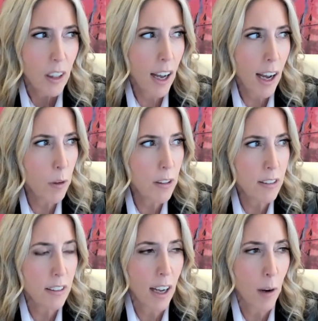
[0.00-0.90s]
I
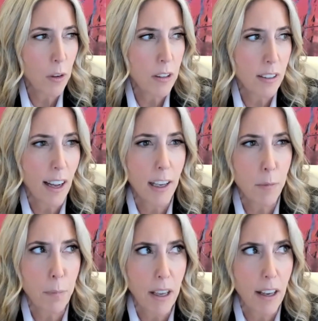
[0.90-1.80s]

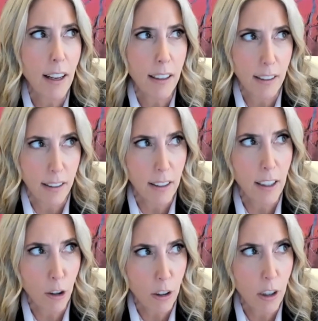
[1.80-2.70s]
had been at
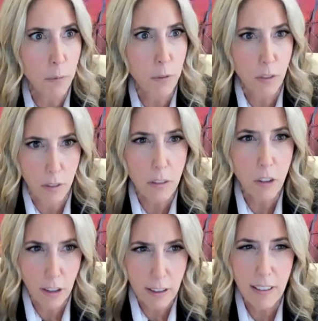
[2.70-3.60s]
Ingram
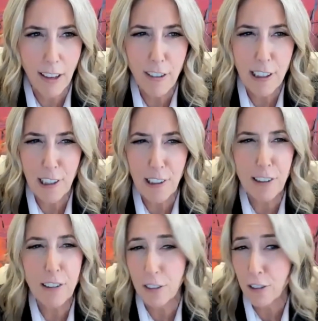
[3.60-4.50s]
just 7
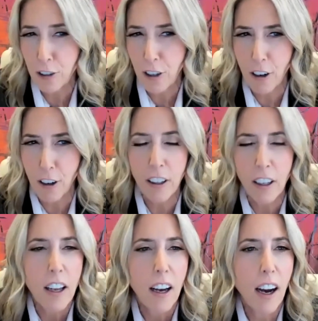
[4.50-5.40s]
years,
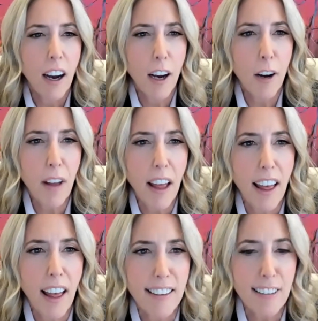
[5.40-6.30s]
shocker,
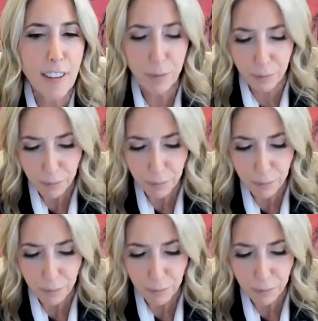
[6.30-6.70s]
and